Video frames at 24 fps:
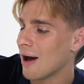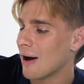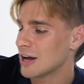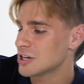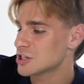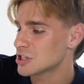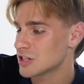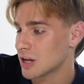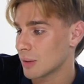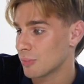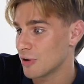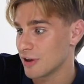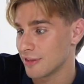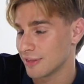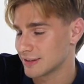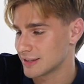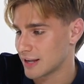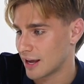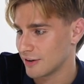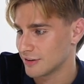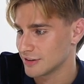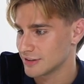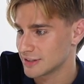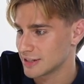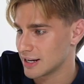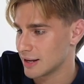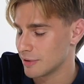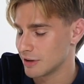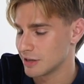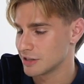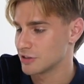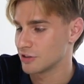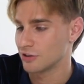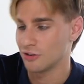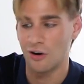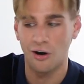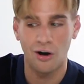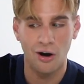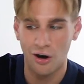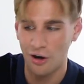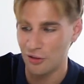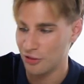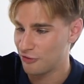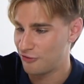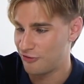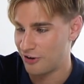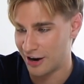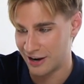I should stop reading the titles today because they're
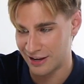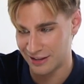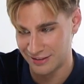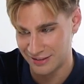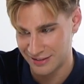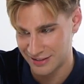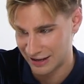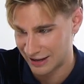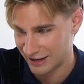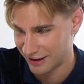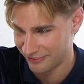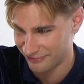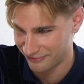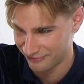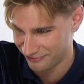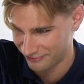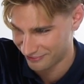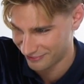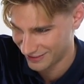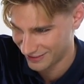all the same.